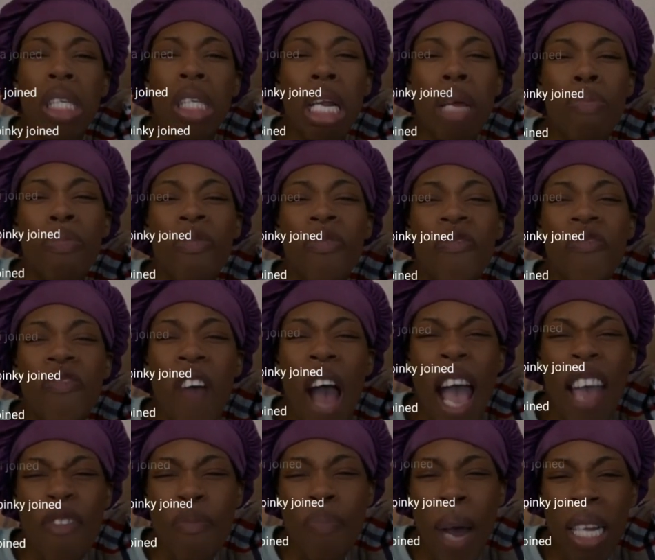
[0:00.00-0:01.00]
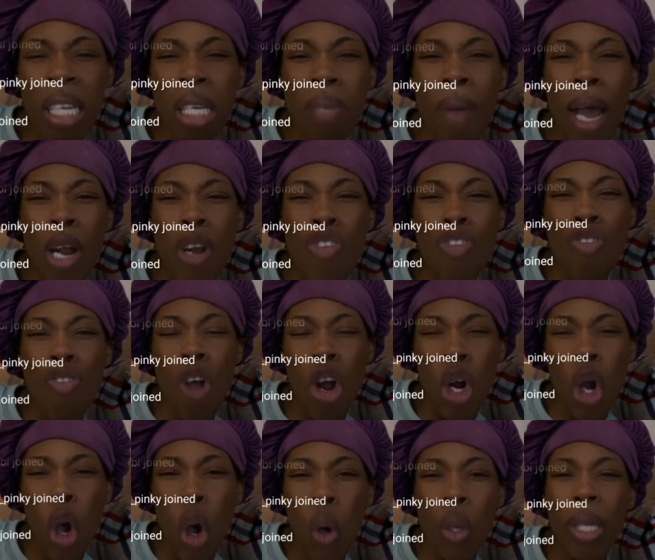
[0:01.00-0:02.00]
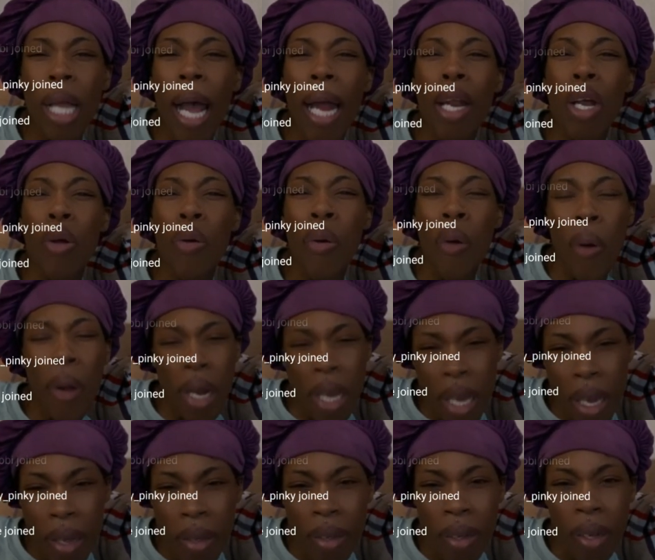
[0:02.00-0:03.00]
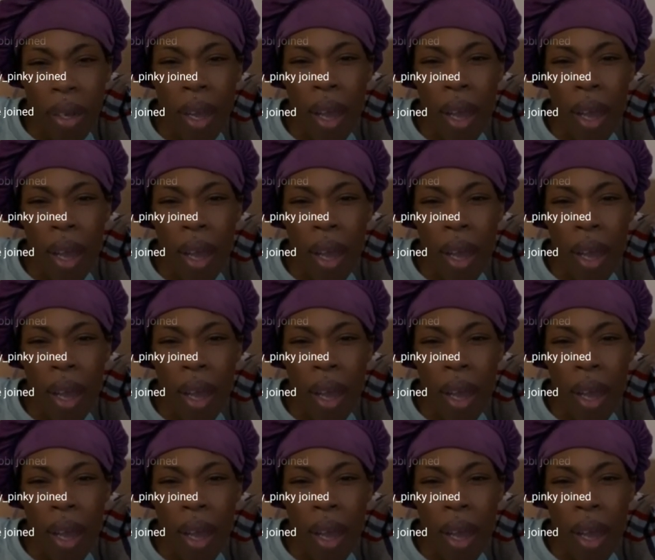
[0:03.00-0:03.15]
so the five Batman run out at the goalie.